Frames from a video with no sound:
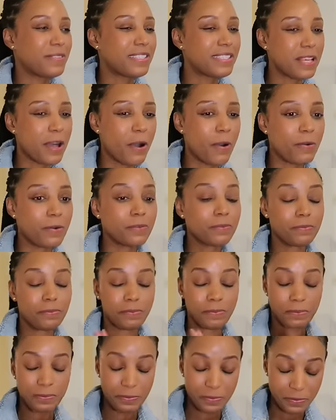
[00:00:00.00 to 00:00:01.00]
So
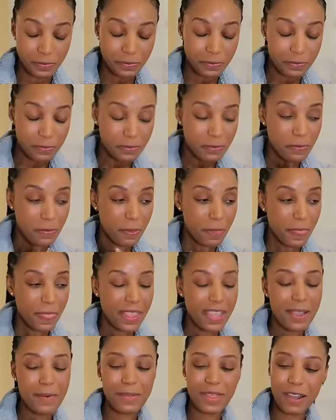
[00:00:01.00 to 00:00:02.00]

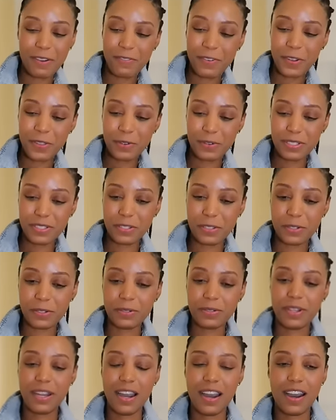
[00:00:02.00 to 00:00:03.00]
without further
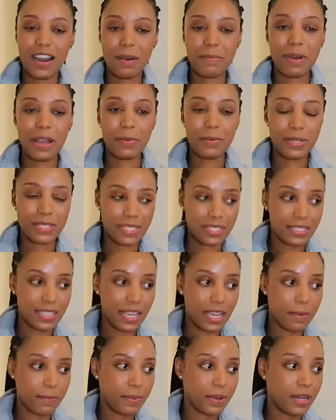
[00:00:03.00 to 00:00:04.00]
ado, um, I went to
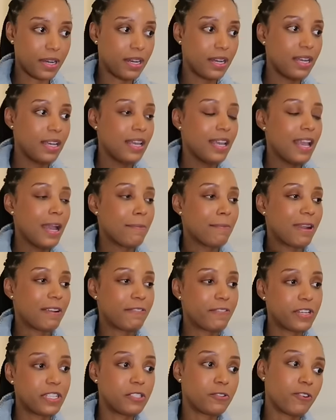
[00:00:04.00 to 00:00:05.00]
Tampa my
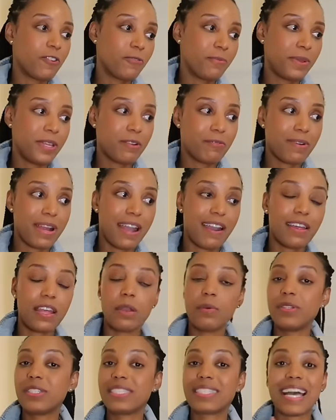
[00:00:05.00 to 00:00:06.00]
friend drove me around.
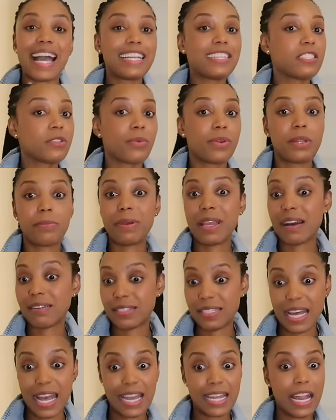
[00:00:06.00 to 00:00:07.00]
It was just, I just wanted to be
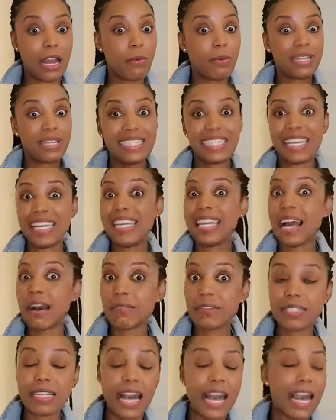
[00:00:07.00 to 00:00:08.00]
outside. I to eat
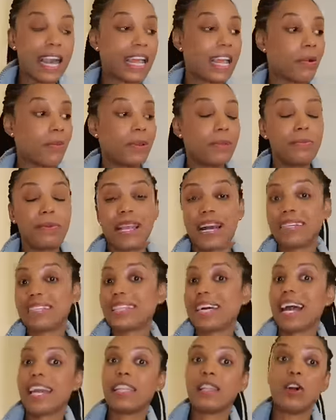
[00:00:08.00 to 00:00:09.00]
outside. I wanted to be
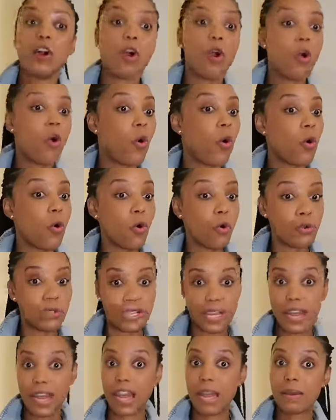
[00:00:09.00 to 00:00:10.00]
outside the whole
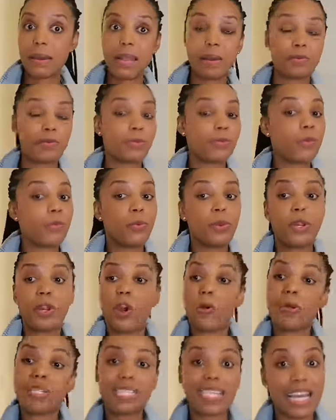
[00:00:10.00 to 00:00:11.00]
time. I would
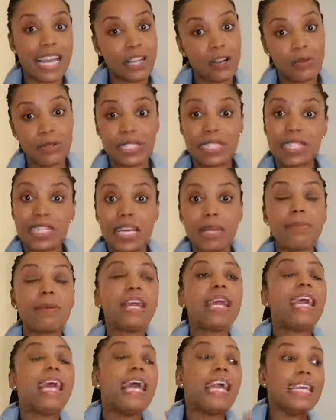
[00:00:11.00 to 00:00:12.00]
go inside and go to sleep,
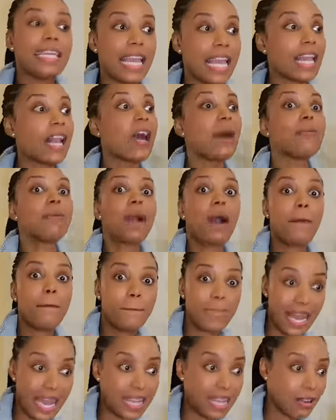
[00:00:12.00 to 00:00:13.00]
get up, come
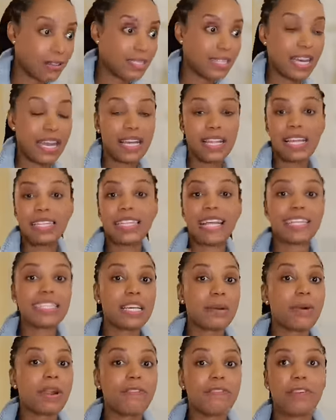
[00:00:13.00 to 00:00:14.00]
back outside. Like that's
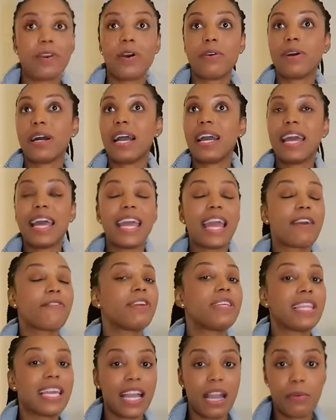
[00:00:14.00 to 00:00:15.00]
how I felt.
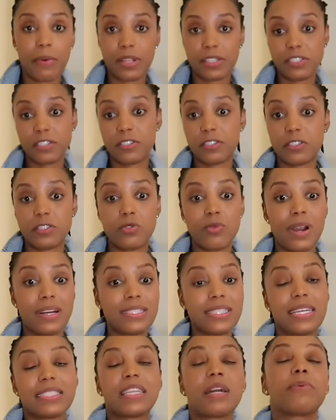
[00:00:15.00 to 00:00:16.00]
Everything I wanted to just do
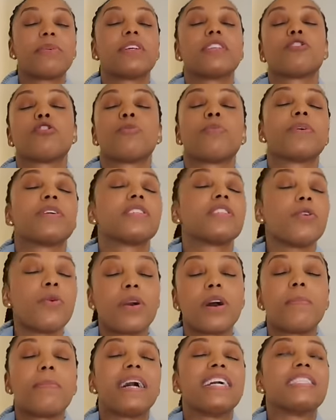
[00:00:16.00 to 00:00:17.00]
outside I wanted to soak up,
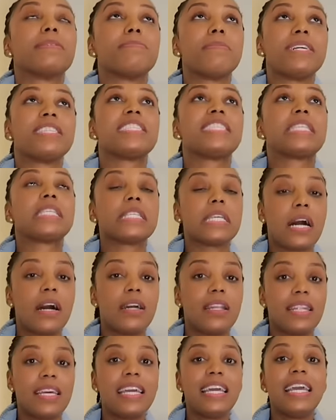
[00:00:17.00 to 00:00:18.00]
soak up as much
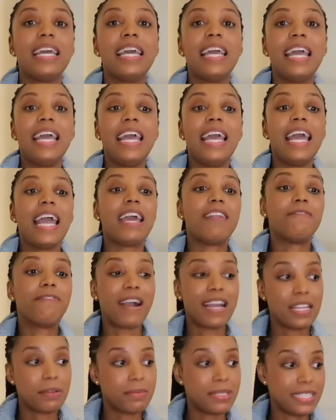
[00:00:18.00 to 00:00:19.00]
sun and
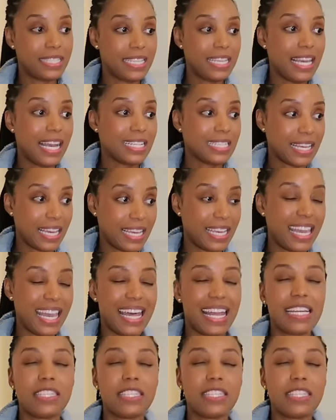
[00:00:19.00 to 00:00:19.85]
vitamin D as I can.